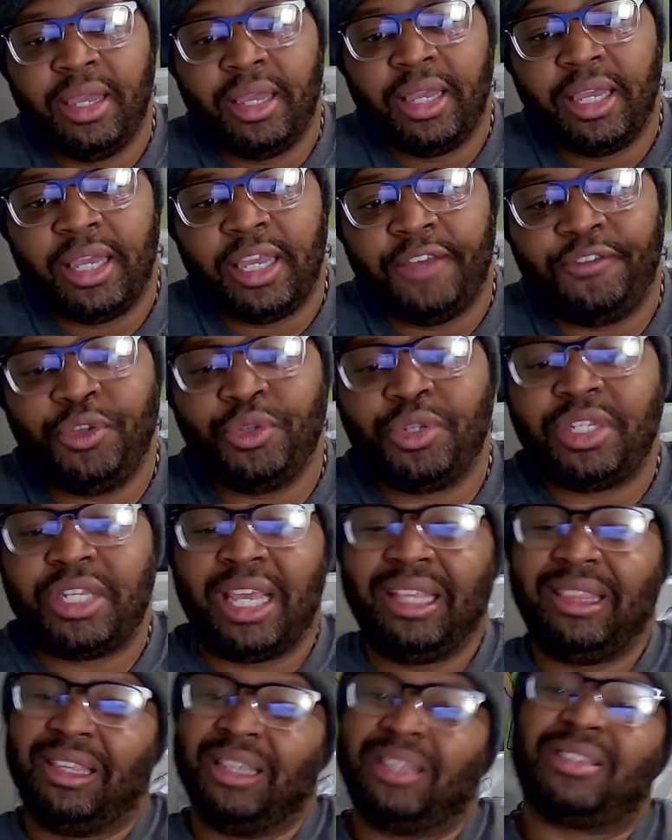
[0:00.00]
If you
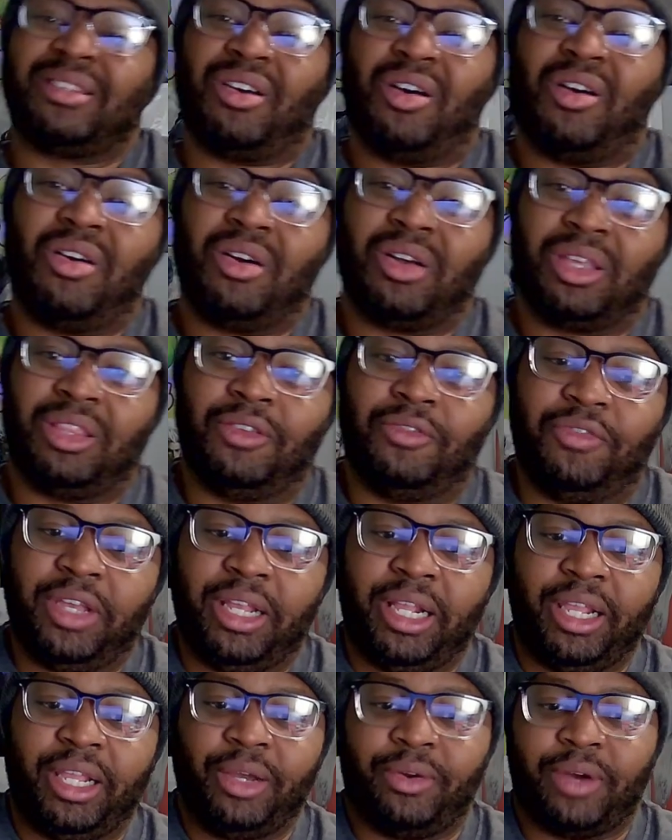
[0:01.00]
stayed this long in the
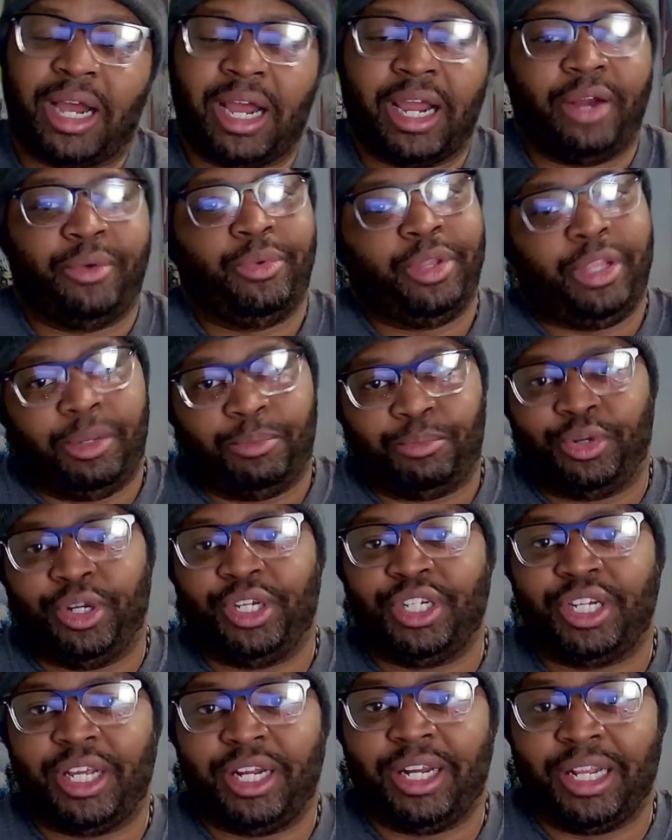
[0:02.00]
video, I really
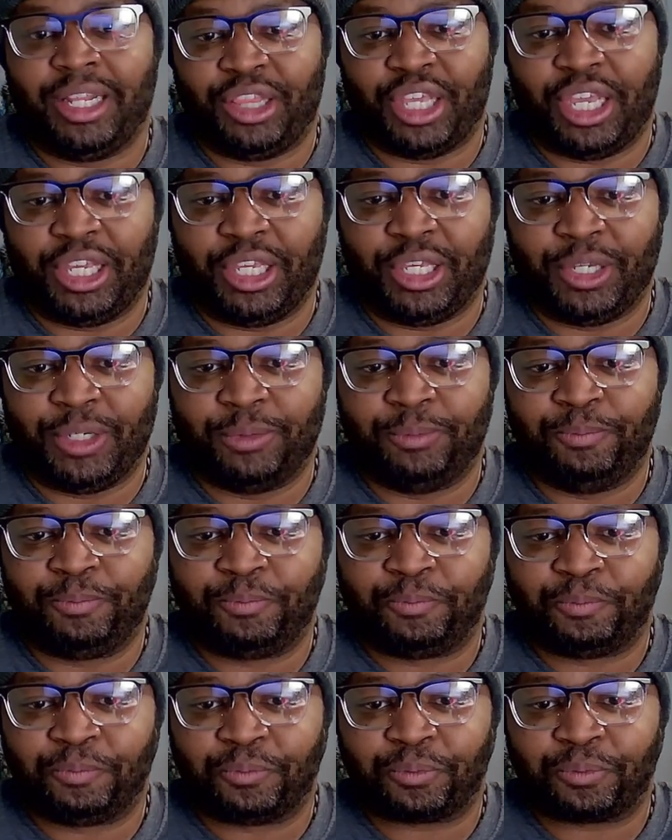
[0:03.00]
appreciate it and thank you.
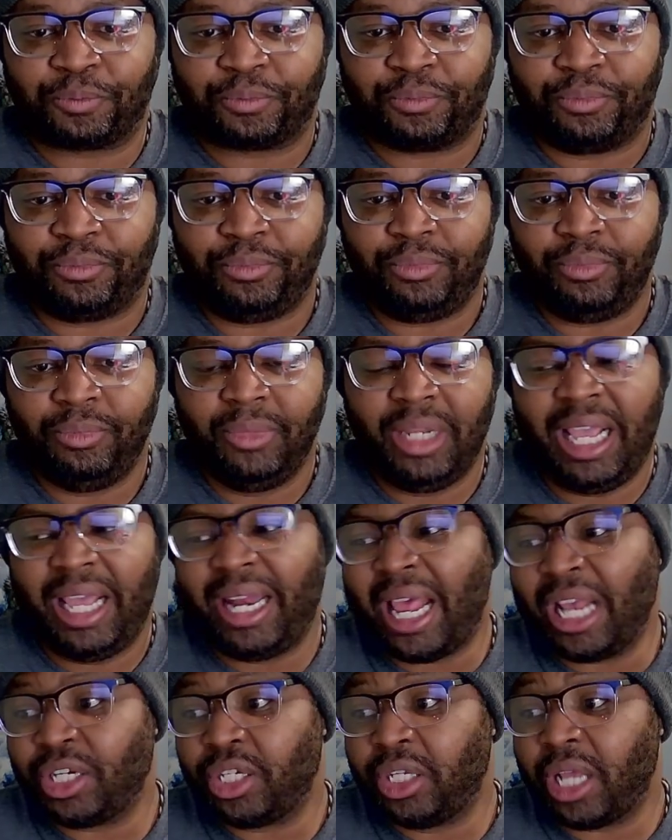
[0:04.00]
And
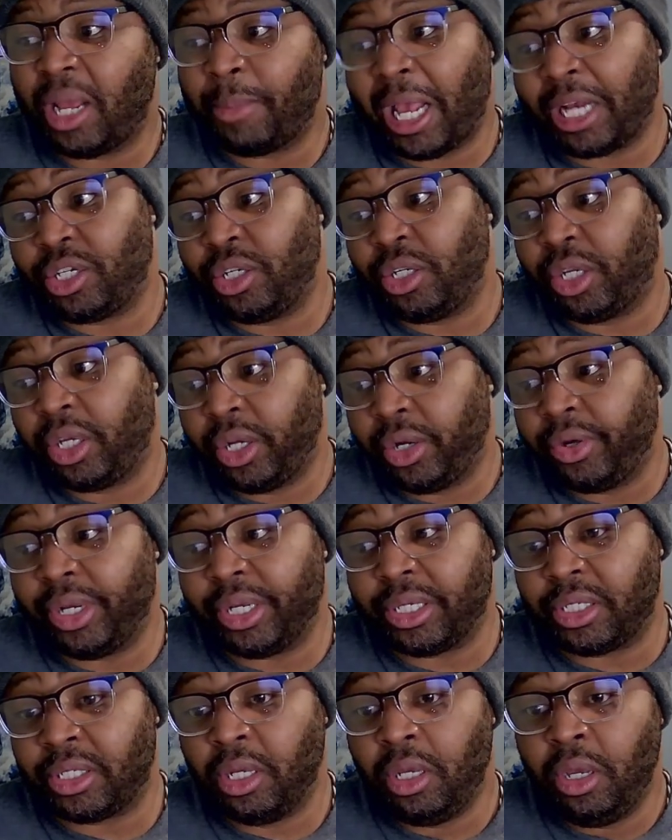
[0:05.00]
actually, I'm actually
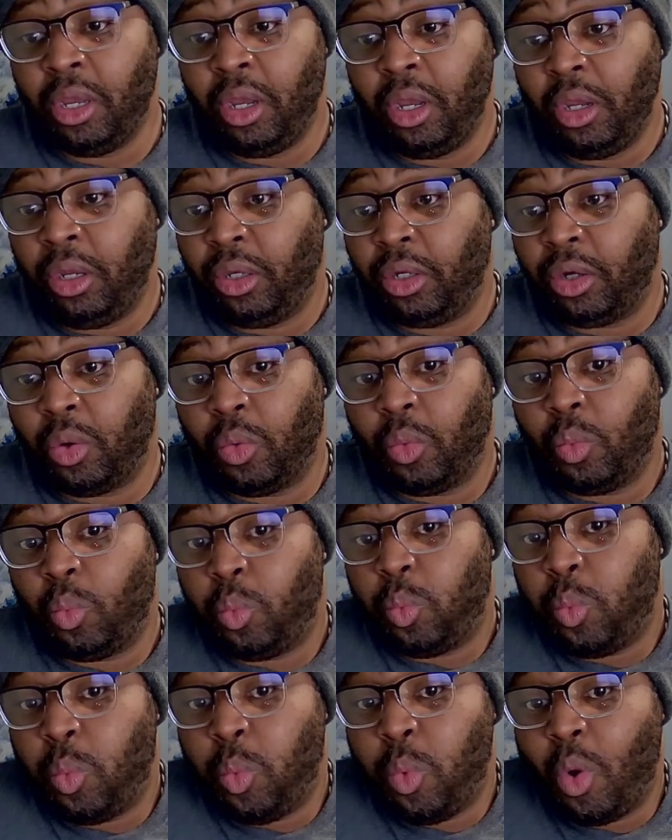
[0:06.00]
curious, you know,
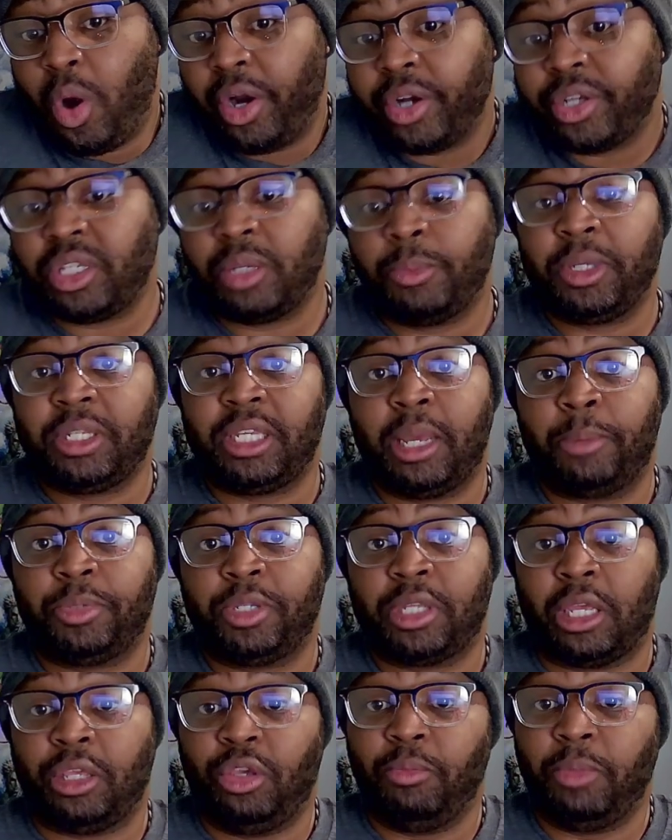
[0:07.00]
what are some examples
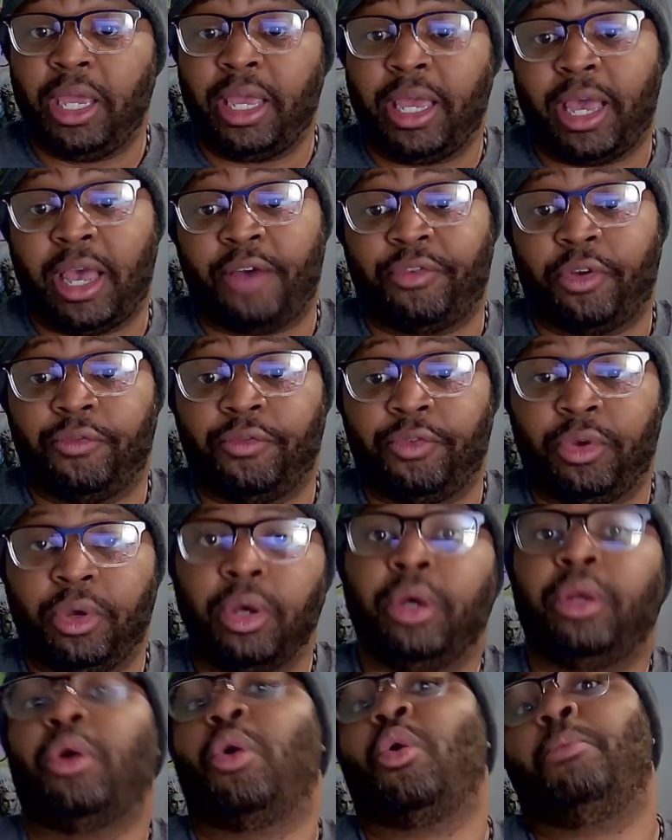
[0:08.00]
that you may have of
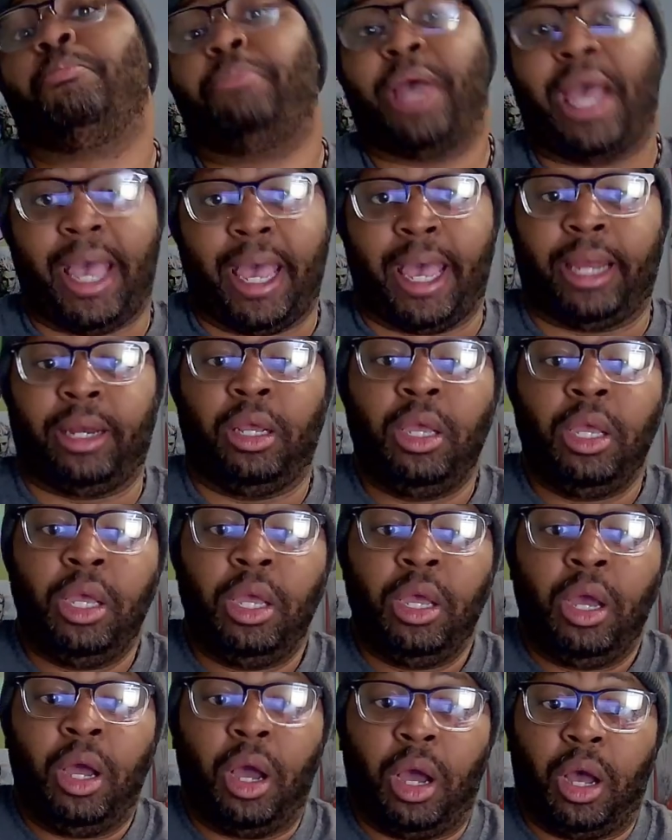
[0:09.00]
good or bad
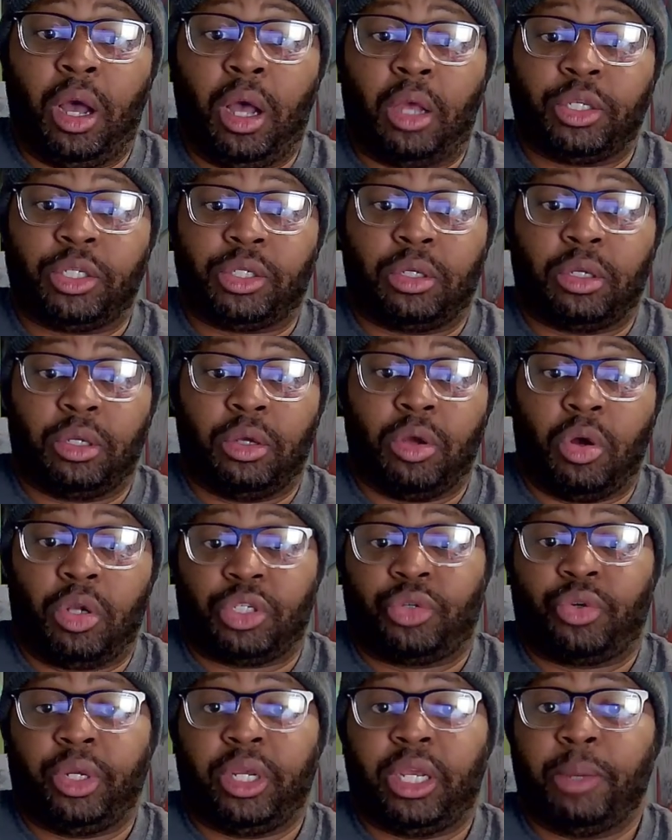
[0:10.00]

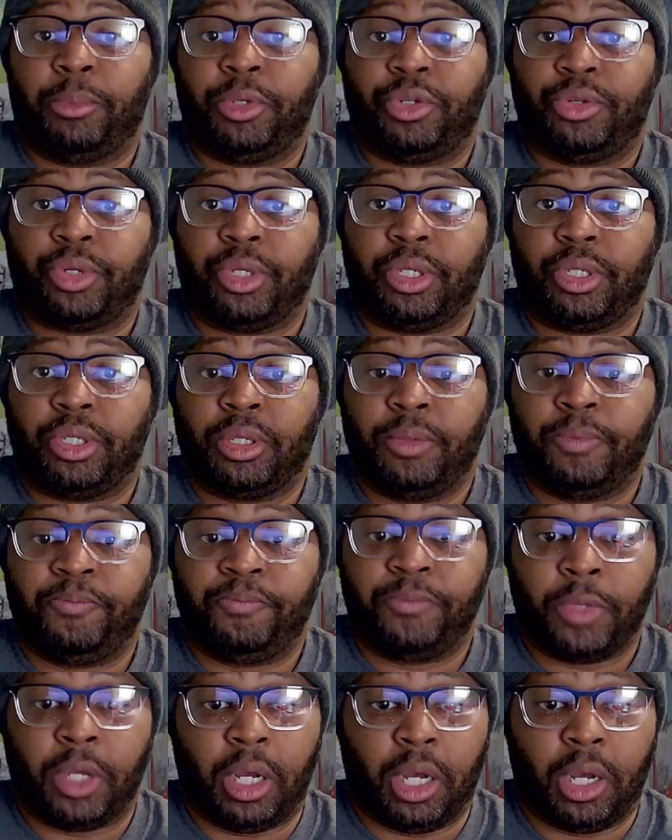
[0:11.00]
on-screen chemistries
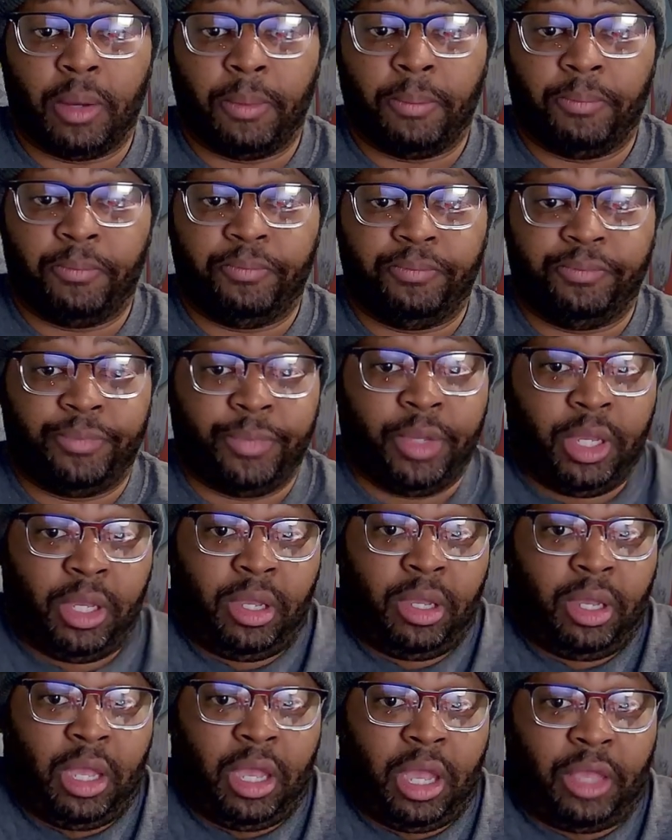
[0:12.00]

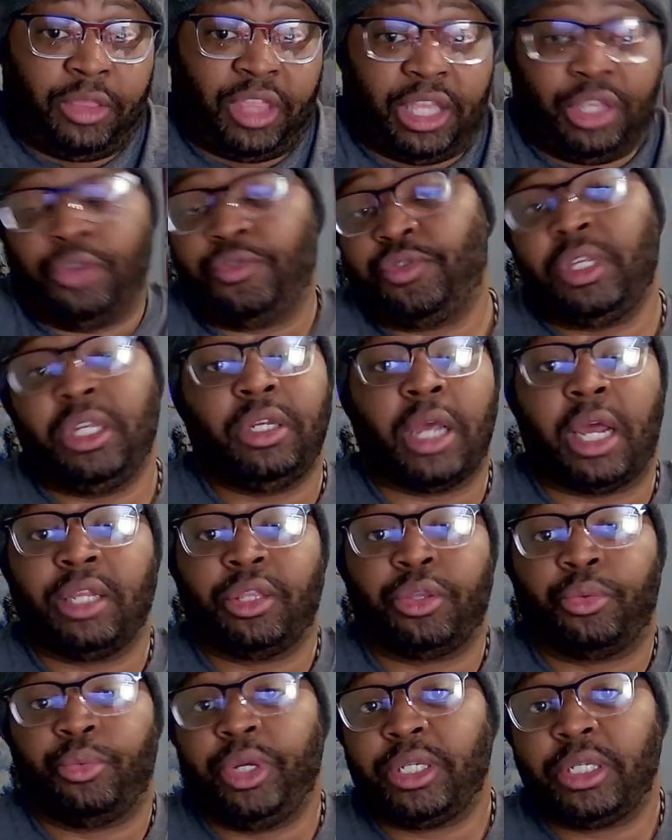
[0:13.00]
that you've seen either
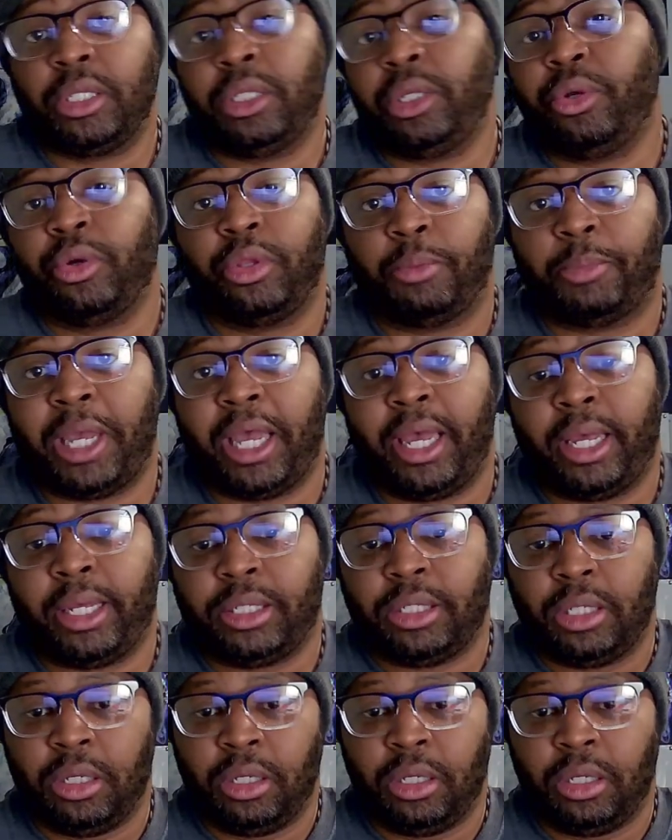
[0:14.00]
recently or in the past?